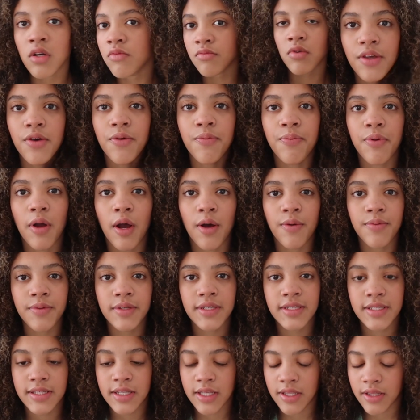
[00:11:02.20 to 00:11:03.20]
You'll
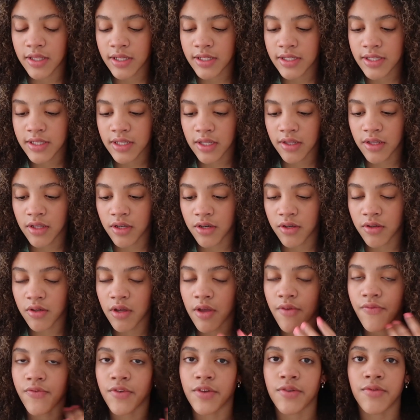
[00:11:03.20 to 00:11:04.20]
probably see this a little,
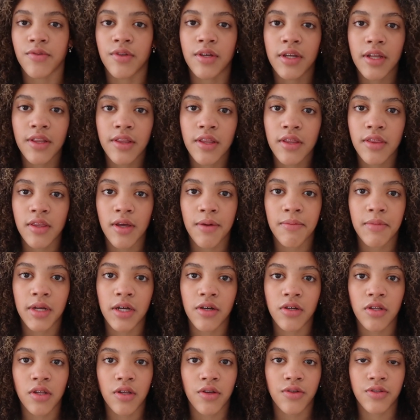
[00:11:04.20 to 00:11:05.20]
if you look at the
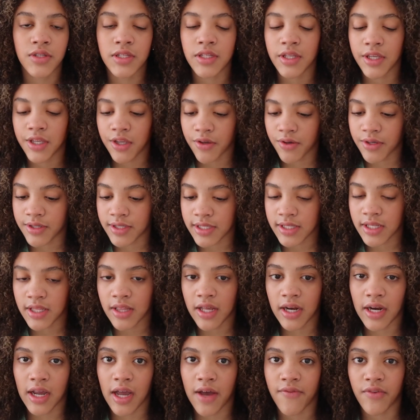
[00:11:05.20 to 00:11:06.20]
thumbnail closely, you can see
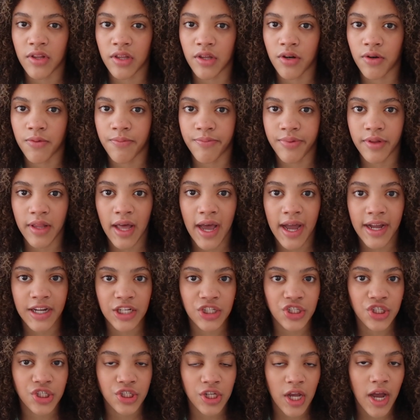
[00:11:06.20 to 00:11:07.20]
that I have a little
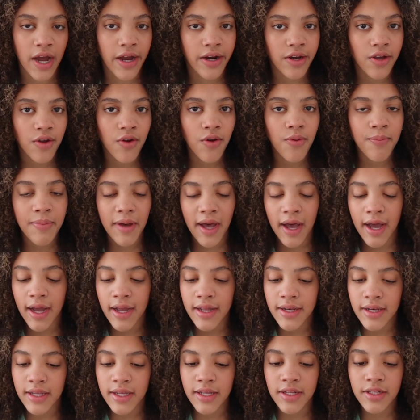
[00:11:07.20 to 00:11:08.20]
black shadow
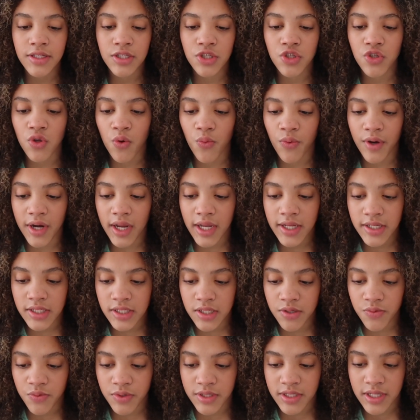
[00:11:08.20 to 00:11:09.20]
behind it. So what I
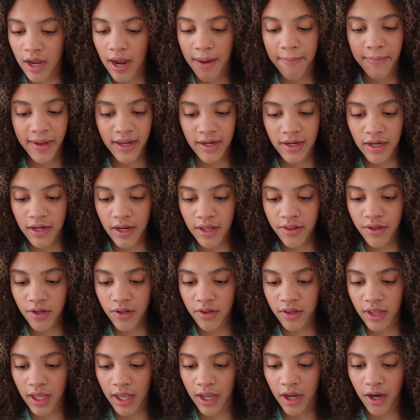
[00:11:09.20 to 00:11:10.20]
did was I made another
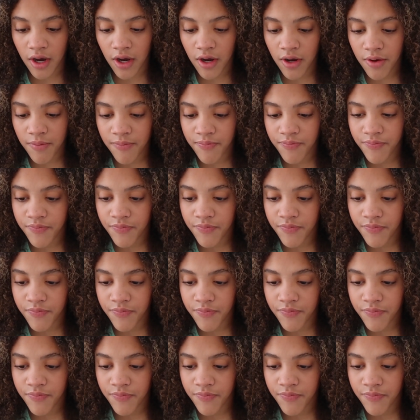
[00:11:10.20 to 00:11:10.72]
layer,